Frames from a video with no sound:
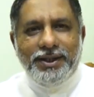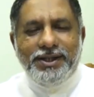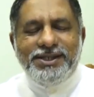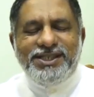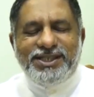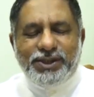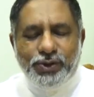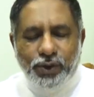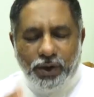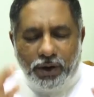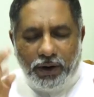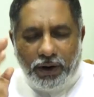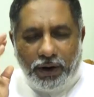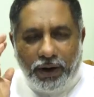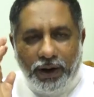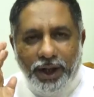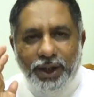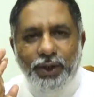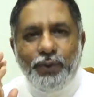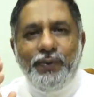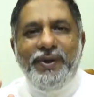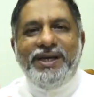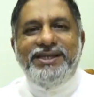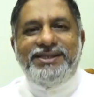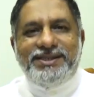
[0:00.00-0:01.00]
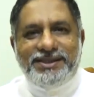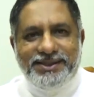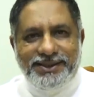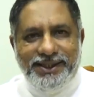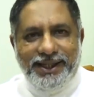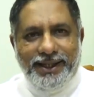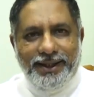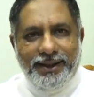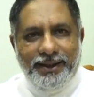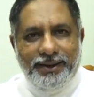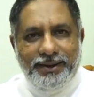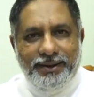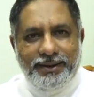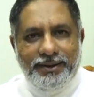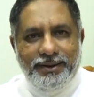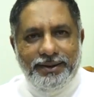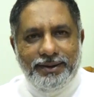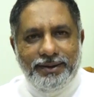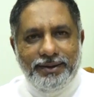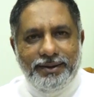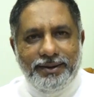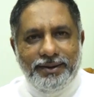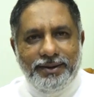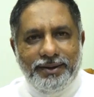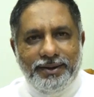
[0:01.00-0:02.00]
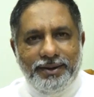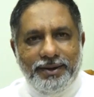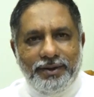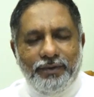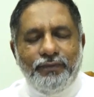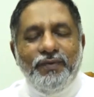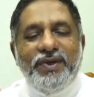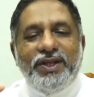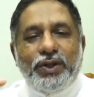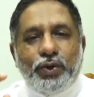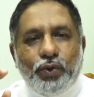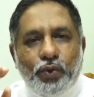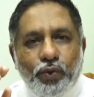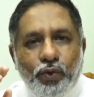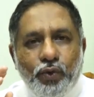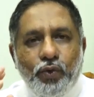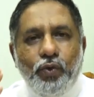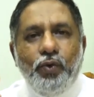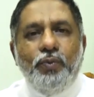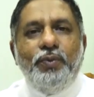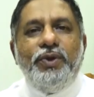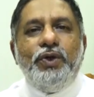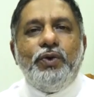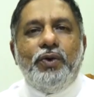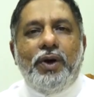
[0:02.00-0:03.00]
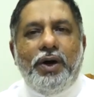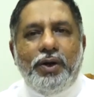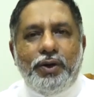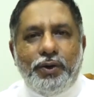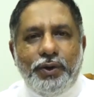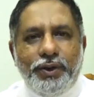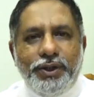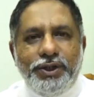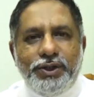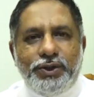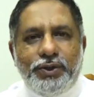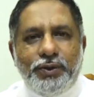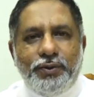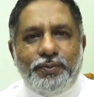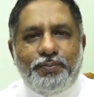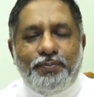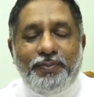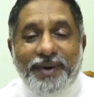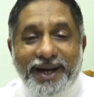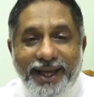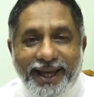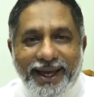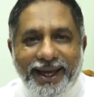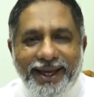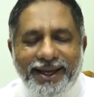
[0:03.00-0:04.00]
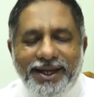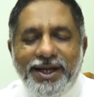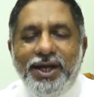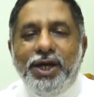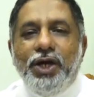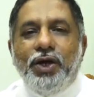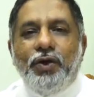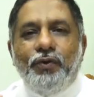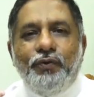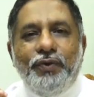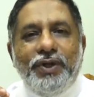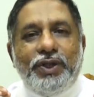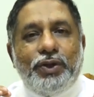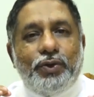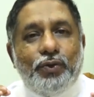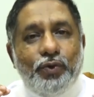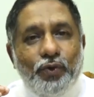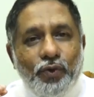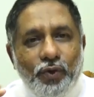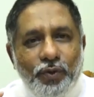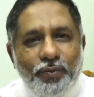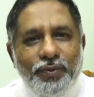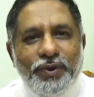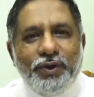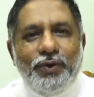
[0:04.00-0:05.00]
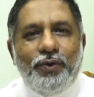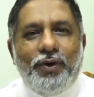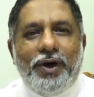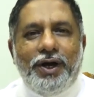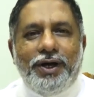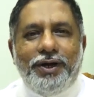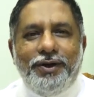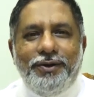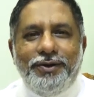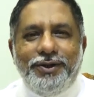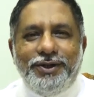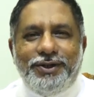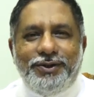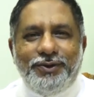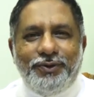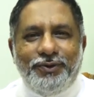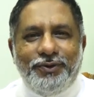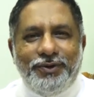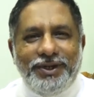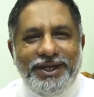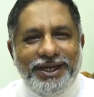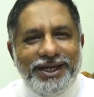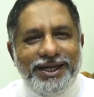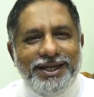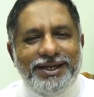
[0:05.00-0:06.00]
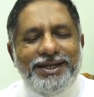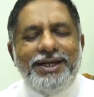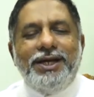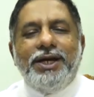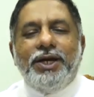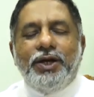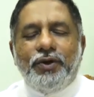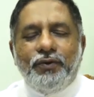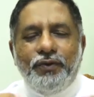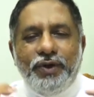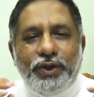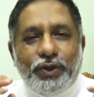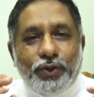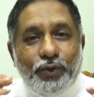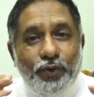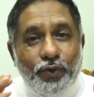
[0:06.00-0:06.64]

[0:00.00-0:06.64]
So always think with whom you are going to play, with whom you are going to eat, with